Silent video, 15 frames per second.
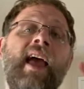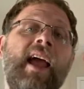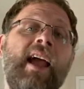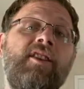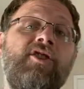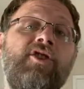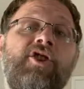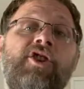
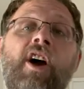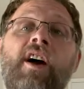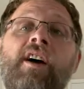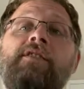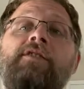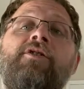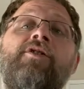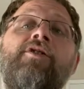And
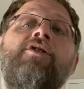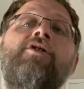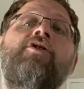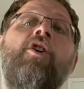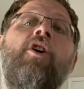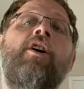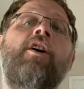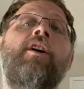just
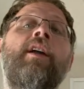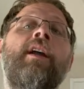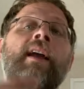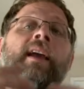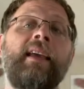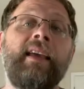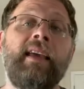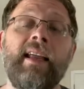start
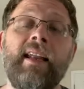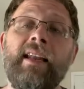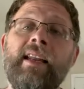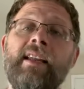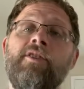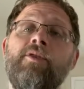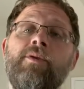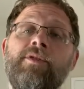getting
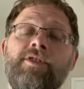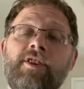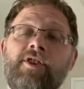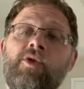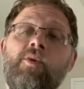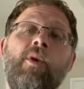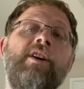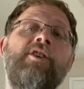into a
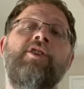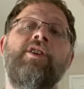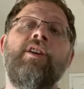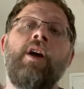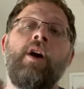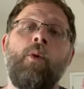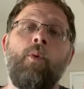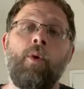situation
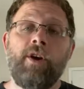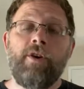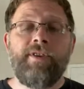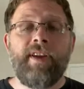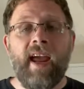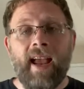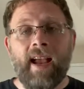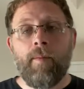where you
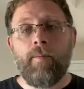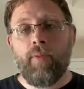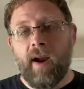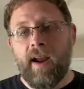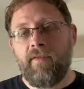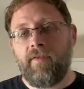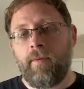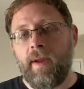take a
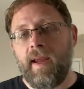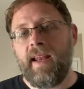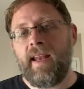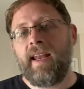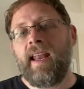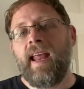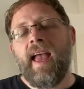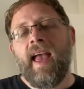break from eating.